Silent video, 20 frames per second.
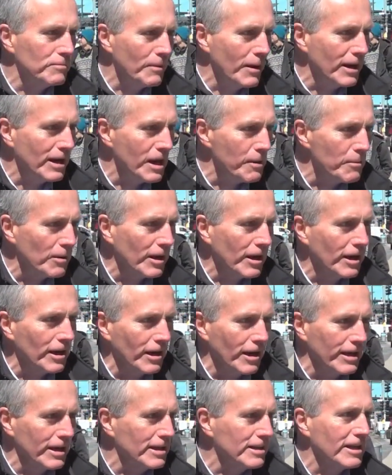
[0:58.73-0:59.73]
pandemic hit
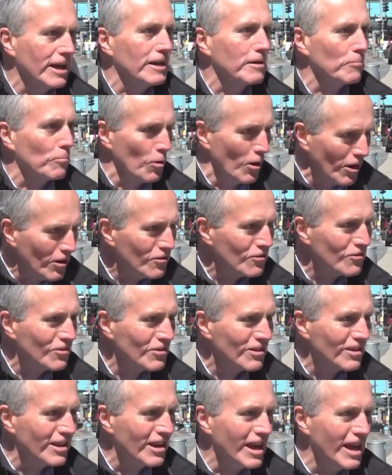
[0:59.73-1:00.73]
like a ton of bricks
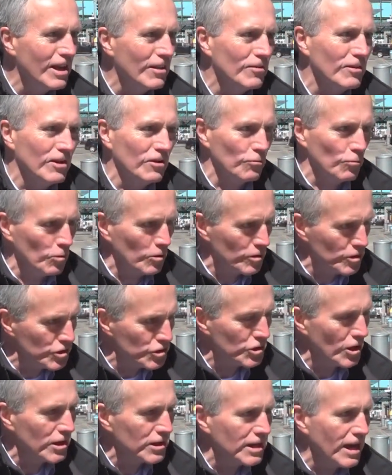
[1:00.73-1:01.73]
and things really
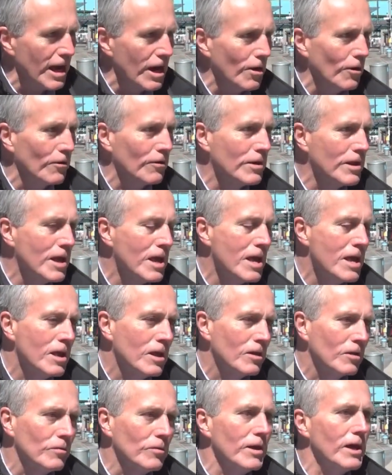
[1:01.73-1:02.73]
shut down.
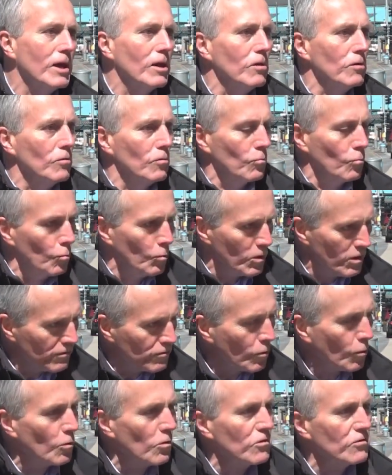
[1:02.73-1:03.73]
Then we, of
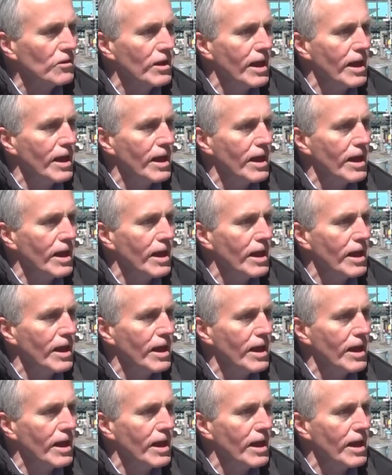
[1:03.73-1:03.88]
course,